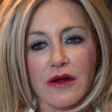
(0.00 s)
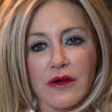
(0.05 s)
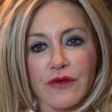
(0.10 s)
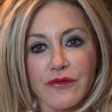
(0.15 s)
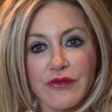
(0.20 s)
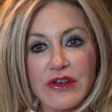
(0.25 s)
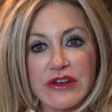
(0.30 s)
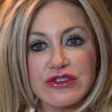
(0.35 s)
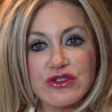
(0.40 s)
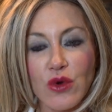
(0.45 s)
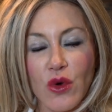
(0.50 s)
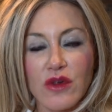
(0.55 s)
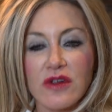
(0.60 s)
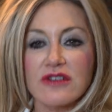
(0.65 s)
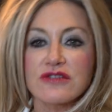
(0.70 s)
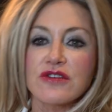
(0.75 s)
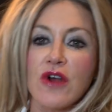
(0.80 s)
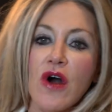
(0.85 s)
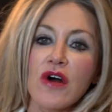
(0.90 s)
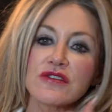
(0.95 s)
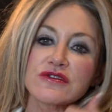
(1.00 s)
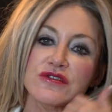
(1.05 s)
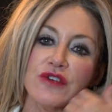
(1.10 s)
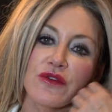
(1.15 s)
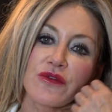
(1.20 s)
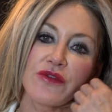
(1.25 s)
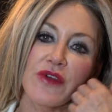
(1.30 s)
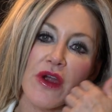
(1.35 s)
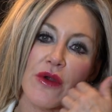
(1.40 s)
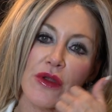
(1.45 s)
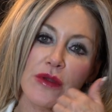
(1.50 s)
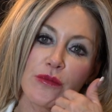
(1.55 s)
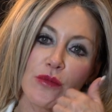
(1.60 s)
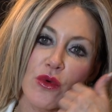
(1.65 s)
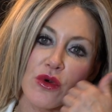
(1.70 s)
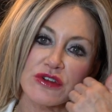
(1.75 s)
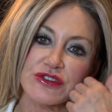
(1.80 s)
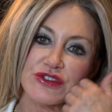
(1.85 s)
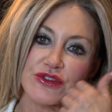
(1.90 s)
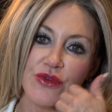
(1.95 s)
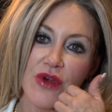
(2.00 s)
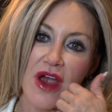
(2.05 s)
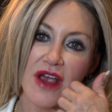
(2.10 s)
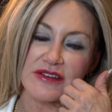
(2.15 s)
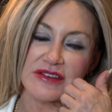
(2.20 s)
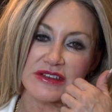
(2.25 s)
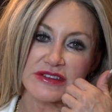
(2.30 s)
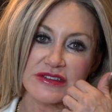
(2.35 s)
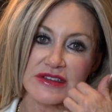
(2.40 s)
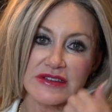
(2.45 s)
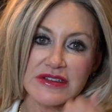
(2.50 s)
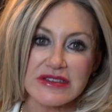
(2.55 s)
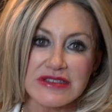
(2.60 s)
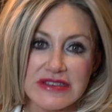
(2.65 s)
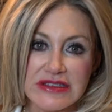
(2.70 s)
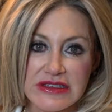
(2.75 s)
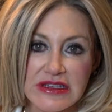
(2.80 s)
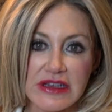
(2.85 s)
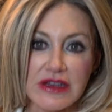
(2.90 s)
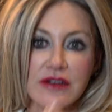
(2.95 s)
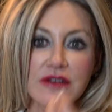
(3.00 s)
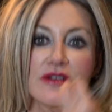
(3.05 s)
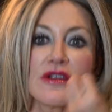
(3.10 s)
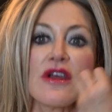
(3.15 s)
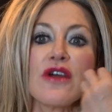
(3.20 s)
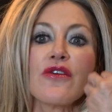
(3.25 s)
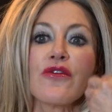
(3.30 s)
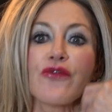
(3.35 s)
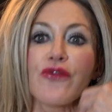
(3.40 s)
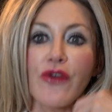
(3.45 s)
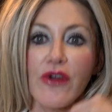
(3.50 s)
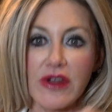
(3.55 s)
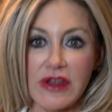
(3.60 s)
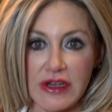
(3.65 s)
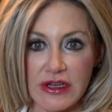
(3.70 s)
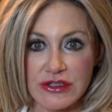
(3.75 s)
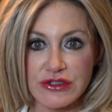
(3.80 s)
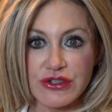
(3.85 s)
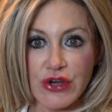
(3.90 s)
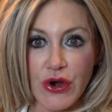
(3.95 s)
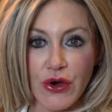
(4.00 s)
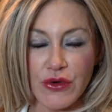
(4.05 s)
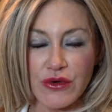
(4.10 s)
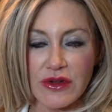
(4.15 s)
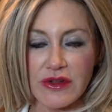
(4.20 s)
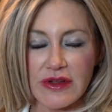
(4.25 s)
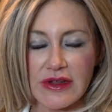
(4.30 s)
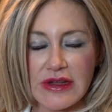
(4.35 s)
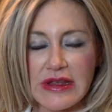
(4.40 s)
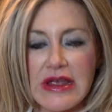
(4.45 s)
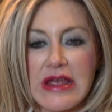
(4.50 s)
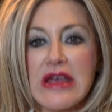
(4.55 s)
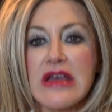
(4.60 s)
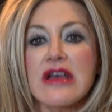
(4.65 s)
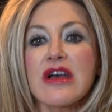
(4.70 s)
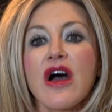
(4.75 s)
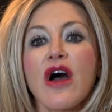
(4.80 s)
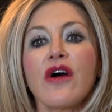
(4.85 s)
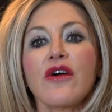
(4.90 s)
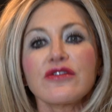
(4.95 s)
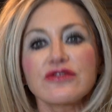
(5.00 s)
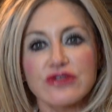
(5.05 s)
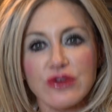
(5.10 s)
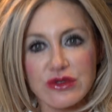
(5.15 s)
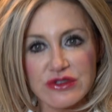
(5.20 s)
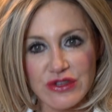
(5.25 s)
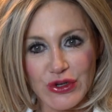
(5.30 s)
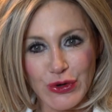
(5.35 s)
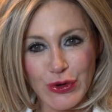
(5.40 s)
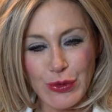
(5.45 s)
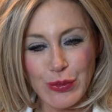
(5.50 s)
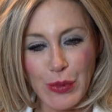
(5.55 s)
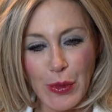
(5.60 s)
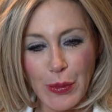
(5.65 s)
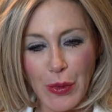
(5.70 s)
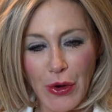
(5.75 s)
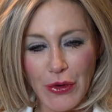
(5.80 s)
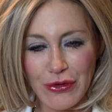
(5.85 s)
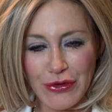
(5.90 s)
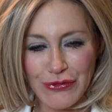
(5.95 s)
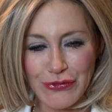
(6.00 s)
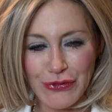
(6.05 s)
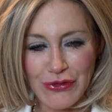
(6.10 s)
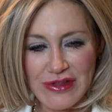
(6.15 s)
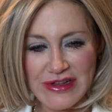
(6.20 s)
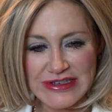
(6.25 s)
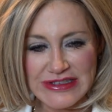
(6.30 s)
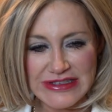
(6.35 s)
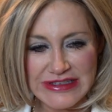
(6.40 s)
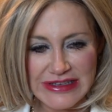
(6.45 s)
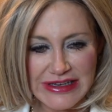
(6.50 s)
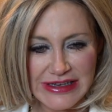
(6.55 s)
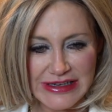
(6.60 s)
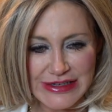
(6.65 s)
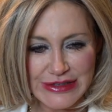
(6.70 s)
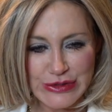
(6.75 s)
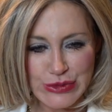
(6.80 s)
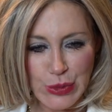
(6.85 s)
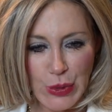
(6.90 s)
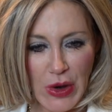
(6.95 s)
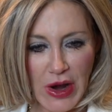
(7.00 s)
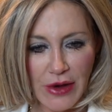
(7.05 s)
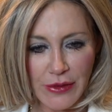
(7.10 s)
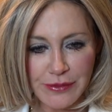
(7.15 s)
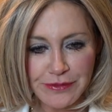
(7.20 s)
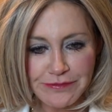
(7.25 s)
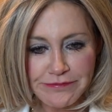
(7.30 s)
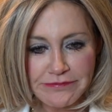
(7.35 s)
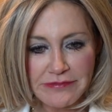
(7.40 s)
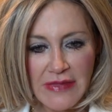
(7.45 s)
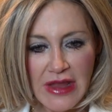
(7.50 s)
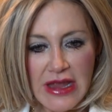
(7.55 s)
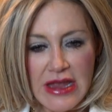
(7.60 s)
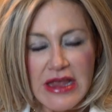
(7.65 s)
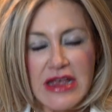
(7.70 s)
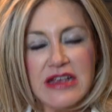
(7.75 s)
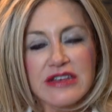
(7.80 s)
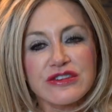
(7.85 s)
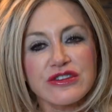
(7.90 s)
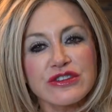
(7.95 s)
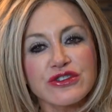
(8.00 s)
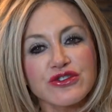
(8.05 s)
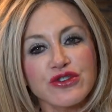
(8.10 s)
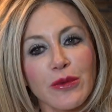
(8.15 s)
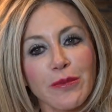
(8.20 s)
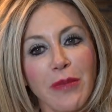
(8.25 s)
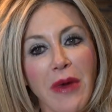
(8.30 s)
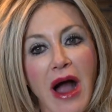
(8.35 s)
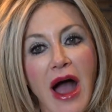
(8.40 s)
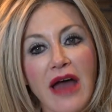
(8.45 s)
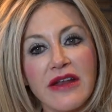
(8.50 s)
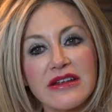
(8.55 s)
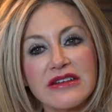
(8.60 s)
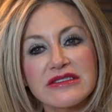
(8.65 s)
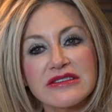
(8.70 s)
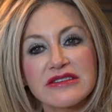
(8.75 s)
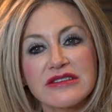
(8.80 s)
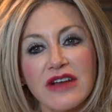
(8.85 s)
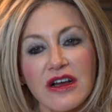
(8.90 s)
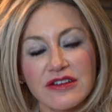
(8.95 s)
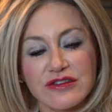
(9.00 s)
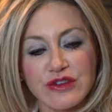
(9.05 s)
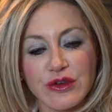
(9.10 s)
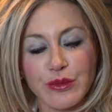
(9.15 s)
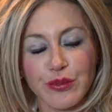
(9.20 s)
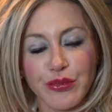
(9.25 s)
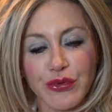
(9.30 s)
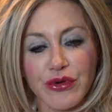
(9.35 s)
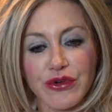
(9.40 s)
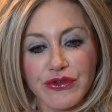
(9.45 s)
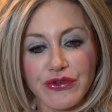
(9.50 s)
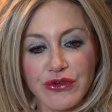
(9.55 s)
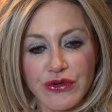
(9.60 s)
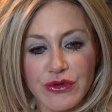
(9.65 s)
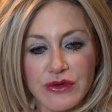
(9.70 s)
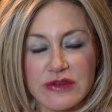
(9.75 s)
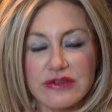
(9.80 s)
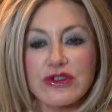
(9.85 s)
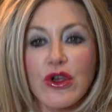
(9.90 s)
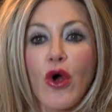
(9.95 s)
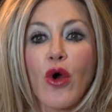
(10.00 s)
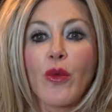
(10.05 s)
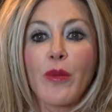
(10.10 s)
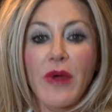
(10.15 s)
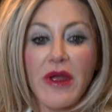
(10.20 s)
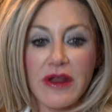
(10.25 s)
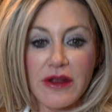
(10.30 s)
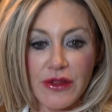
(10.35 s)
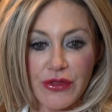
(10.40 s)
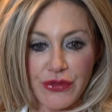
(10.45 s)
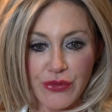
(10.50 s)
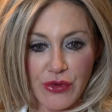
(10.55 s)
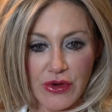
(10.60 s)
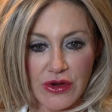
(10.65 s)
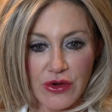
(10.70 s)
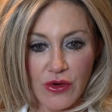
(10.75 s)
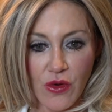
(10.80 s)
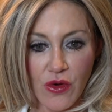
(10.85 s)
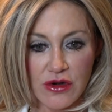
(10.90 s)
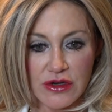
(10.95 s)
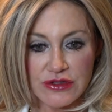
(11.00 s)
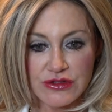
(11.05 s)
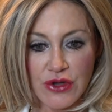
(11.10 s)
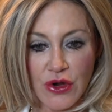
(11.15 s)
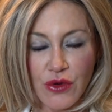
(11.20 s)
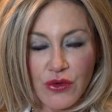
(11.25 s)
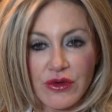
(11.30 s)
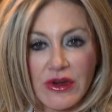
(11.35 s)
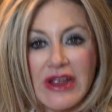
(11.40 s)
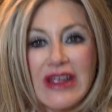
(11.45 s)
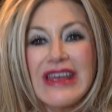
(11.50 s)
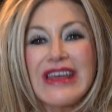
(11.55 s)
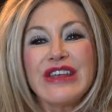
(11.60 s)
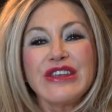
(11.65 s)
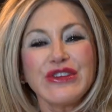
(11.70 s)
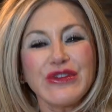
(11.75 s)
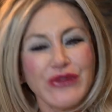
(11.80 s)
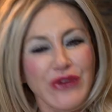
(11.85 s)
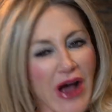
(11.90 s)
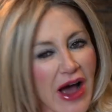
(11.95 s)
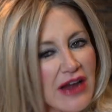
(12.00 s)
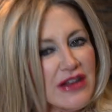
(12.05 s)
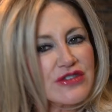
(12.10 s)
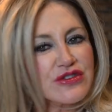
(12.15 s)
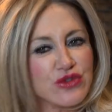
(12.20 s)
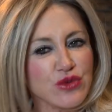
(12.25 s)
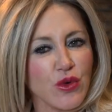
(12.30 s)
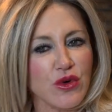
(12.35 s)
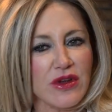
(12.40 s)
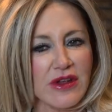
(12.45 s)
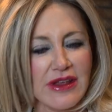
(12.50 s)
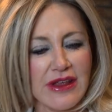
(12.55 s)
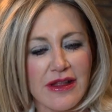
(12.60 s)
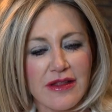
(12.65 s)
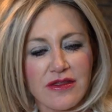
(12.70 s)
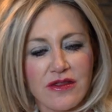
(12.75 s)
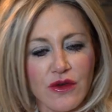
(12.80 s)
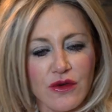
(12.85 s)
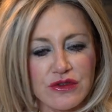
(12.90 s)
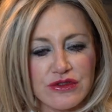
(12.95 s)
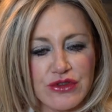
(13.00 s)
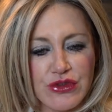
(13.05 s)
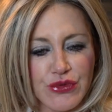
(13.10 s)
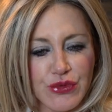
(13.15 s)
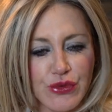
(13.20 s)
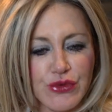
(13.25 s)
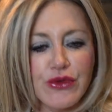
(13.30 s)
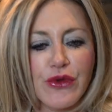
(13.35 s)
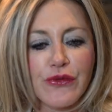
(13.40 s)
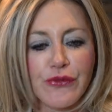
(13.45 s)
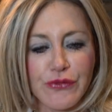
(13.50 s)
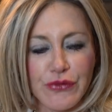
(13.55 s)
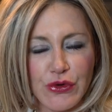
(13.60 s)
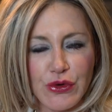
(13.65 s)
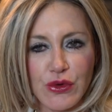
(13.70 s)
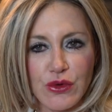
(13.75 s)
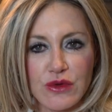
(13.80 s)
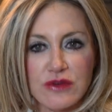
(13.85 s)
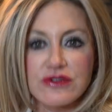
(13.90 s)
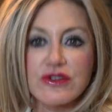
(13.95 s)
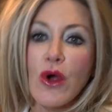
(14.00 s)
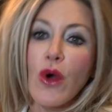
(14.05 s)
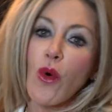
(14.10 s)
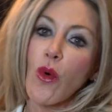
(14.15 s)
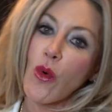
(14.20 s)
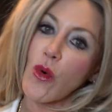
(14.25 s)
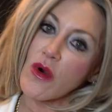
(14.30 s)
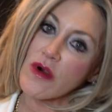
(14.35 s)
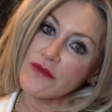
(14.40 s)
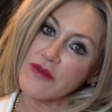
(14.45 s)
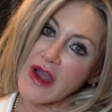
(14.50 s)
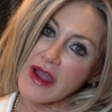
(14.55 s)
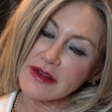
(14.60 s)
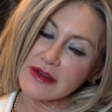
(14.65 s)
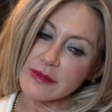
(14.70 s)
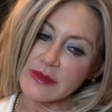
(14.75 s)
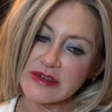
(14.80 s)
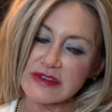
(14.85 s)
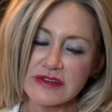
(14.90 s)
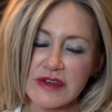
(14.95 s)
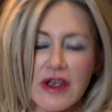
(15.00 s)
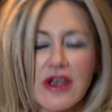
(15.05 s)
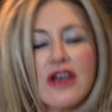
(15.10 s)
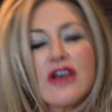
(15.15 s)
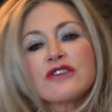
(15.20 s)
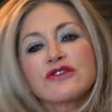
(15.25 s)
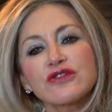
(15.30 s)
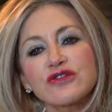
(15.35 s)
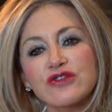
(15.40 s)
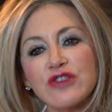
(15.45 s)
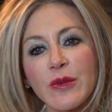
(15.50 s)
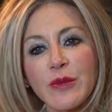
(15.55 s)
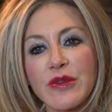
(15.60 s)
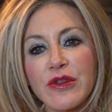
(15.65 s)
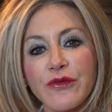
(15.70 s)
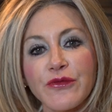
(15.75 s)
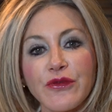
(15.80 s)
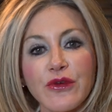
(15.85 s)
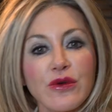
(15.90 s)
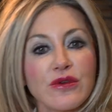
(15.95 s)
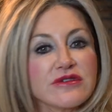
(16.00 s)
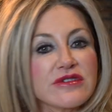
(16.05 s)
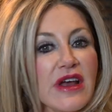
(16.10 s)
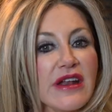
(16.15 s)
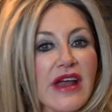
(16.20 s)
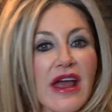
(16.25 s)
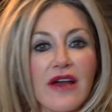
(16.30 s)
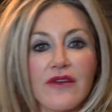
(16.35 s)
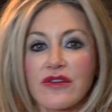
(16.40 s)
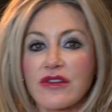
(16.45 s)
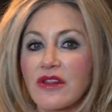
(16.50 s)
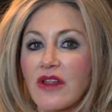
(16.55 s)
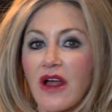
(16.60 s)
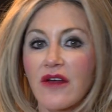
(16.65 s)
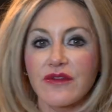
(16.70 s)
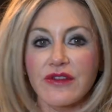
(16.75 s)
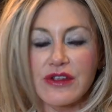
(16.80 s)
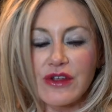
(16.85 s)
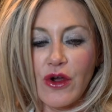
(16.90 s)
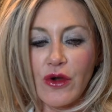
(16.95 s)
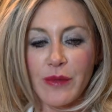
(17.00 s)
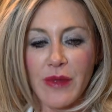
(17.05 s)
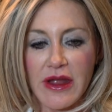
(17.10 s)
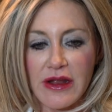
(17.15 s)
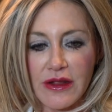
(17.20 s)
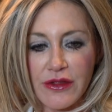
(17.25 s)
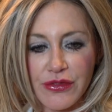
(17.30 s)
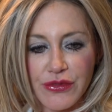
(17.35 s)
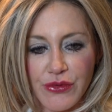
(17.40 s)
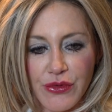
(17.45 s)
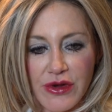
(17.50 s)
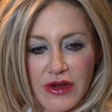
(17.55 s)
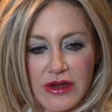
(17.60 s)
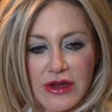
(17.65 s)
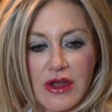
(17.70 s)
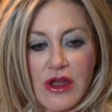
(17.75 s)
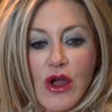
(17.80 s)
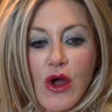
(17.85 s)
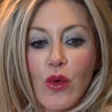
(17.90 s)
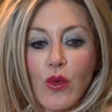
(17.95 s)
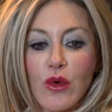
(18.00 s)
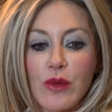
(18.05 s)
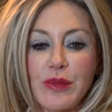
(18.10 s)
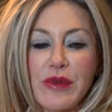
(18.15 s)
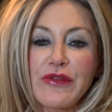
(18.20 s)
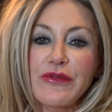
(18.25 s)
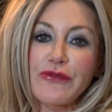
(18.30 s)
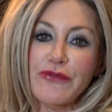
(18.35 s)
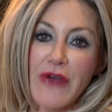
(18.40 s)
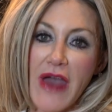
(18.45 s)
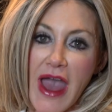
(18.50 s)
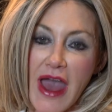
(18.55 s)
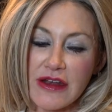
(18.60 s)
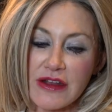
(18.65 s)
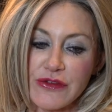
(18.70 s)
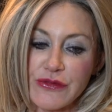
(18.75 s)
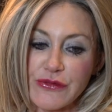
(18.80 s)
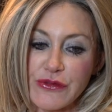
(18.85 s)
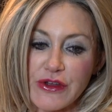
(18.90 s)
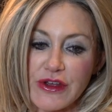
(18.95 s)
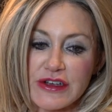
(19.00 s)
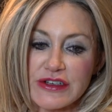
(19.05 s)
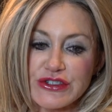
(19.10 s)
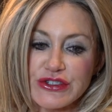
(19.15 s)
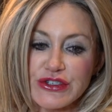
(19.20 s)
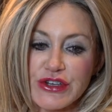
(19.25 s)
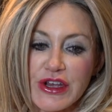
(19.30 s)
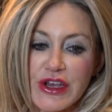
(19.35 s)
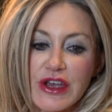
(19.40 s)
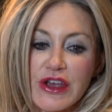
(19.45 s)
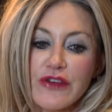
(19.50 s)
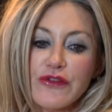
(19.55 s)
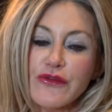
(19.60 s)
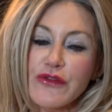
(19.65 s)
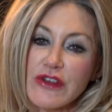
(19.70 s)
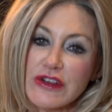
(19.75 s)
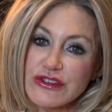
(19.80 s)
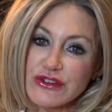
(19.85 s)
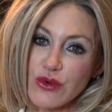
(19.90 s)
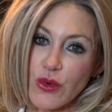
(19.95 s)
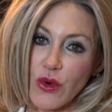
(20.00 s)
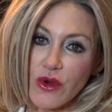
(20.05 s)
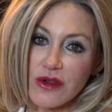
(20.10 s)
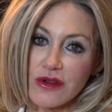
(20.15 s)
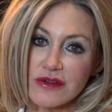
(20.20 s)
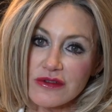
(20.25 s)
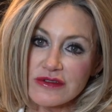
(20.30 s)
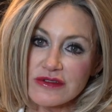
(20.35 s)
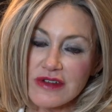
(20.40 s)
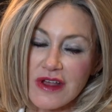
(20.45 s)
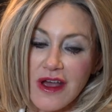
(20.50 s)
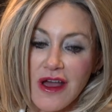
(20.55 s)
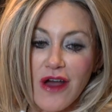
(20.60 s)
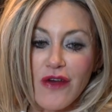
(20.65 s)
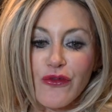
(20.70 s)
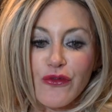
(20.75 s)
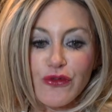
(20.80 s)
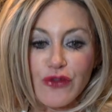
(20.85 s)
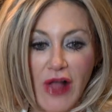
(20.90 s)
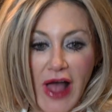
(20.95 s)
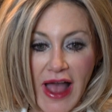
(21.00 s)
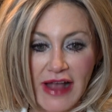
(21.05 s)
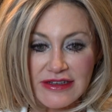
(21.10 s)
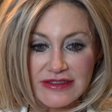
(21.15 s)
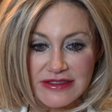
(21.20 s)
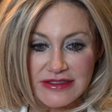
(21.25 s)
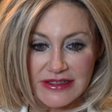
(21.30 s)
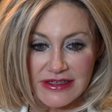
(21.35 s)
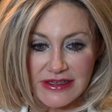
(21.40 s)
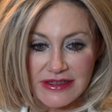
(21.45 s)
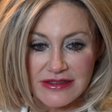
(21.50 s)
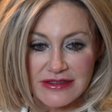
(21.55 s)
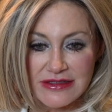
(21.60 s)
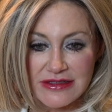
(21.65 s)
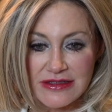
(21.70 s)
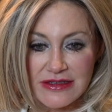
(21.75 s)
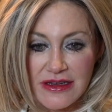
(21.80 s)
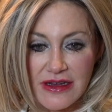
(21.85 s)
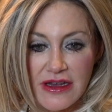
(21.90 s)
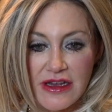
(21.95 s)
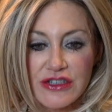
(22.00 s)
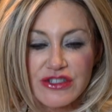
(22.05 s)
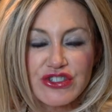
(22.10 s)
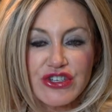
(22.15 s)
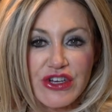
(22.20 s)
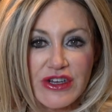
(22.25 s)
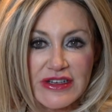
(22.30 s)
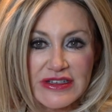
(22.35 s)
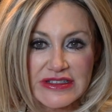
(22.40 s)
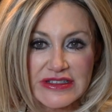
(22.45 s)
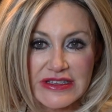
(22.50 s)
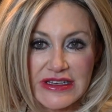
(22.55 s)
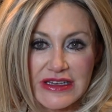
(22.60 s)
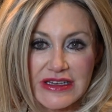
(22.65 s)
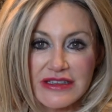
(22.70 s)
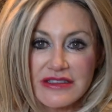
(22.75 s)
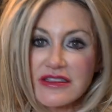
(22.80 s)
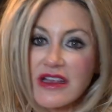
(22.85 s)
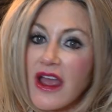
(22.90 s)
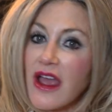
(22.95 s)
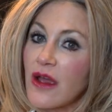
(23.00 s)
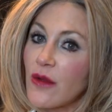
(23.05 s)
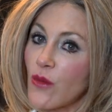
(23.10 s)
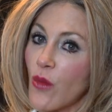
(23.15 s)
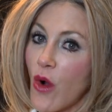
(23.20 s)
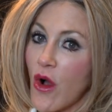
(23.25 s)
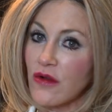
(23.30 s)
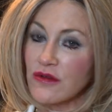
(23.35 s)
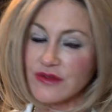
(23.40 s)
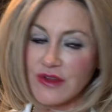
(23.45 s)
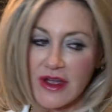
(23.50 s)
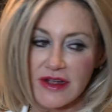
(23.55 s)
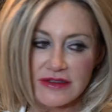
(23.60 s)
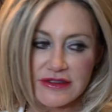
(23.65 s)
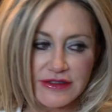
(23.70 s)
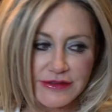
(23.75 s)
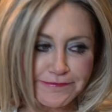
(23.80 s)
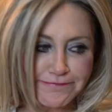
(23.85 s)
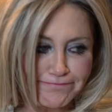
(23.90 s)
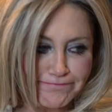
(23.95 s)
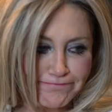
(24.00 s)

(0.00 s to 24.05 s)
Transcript: Fish oil is also very moisturizing to the skin internally, so it's a good proponent for the skin as well. Since your body doesn't produce omega-3 on its own, you've got to sort of get those through your foods or vitamins. So some of the foods that have lovely omega-3 would be fatty fish, fish oils, flax seeds, chia seeds, and walnuts.